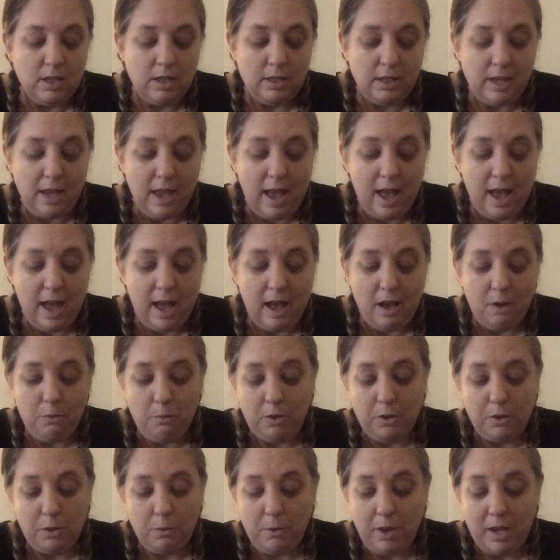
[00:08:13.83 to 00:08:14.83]
"Yeah,
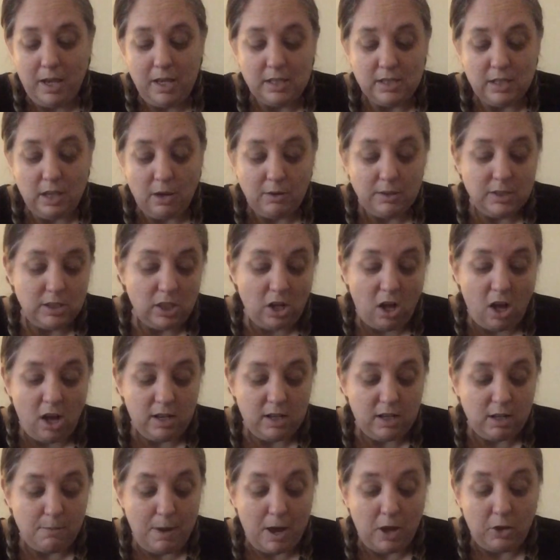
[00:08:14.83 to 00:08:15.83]
well, the way he's always
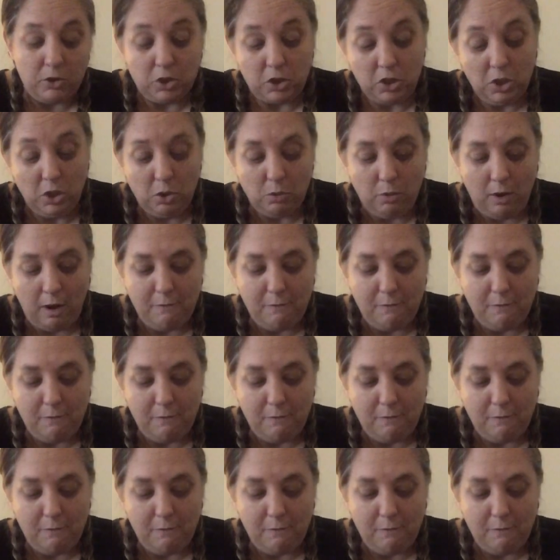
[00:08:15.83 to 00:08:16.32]
talking about you,